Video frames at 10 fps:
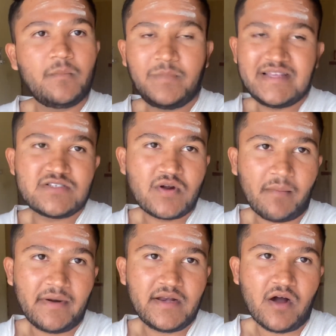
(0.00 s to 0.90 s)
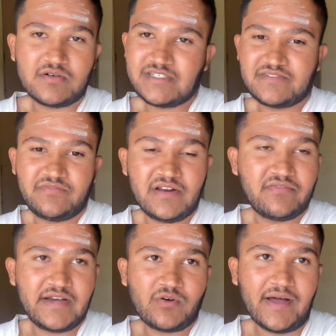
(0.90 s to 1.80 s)
please do comment down just feel
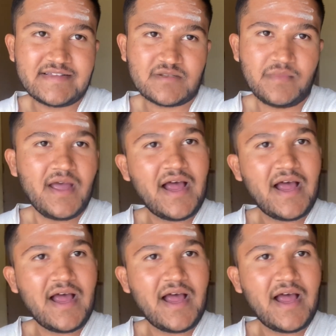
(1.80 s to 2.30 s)
free to ask me